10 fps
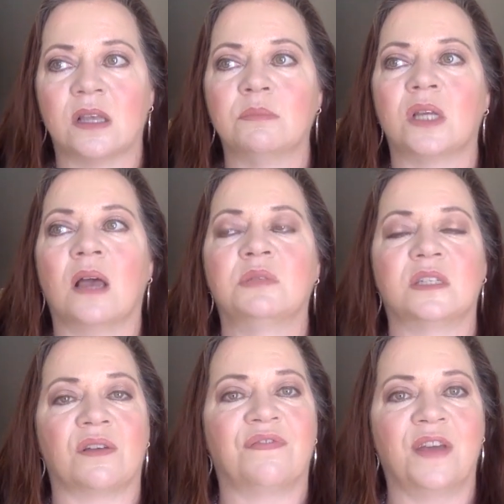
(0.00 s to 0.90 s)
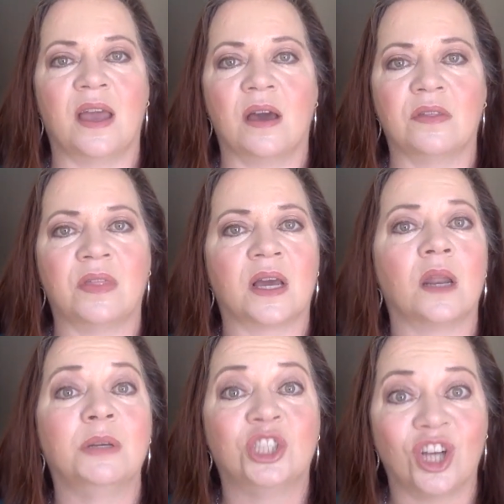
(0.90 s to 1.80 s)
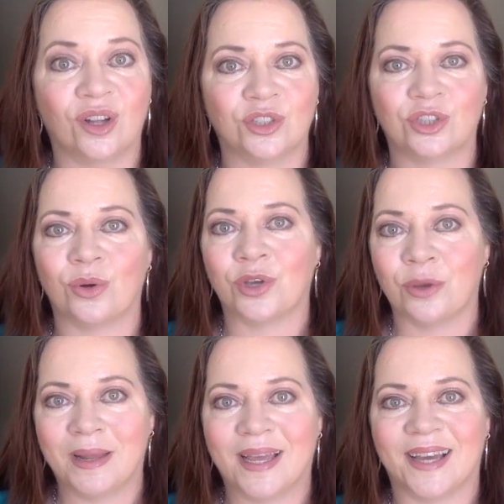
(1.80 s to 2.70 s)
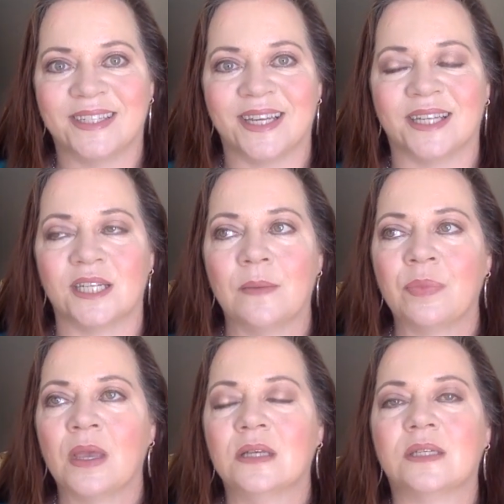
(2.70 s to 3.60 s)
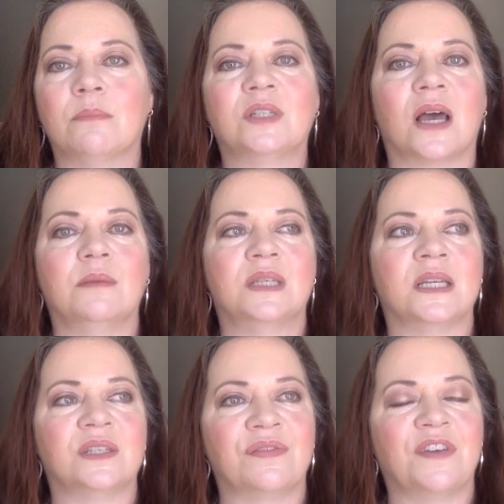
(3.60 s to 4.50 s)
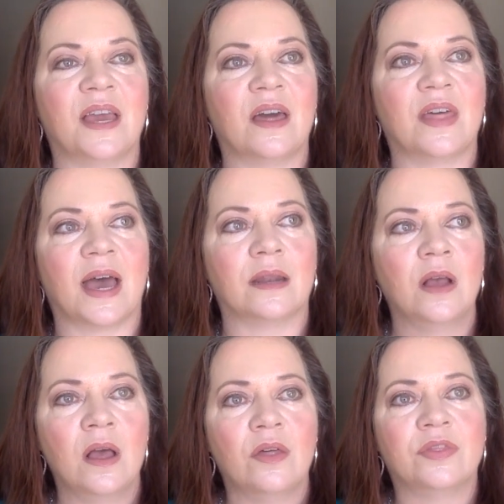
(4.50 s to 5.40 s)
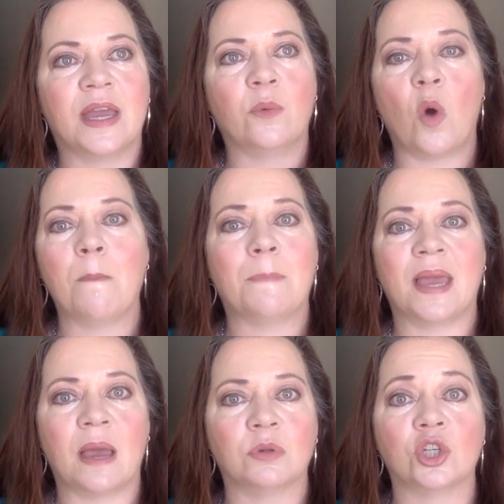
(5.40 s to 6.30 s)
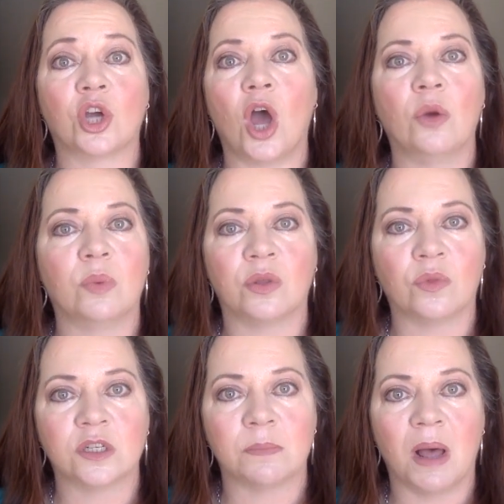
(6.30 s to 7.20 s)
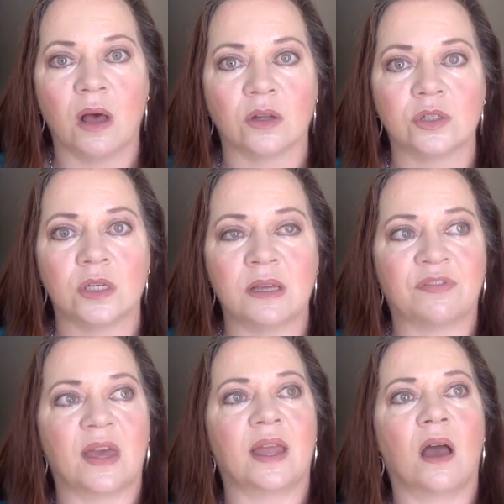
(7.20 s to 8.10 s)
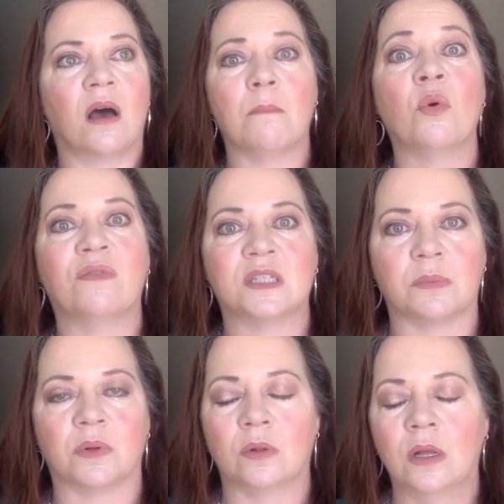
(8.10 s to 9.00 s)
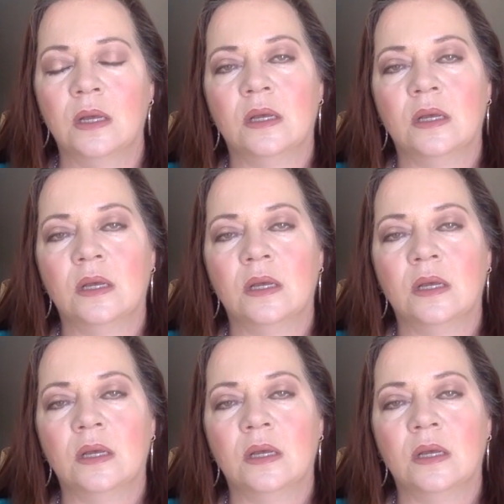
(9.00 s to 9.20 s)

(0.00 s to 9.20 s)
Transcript: Sometimes it's a fear that they're going to be judged or humiliated. Sometimes it's a fear that they won't be able to cope with all the demand if they are more visible.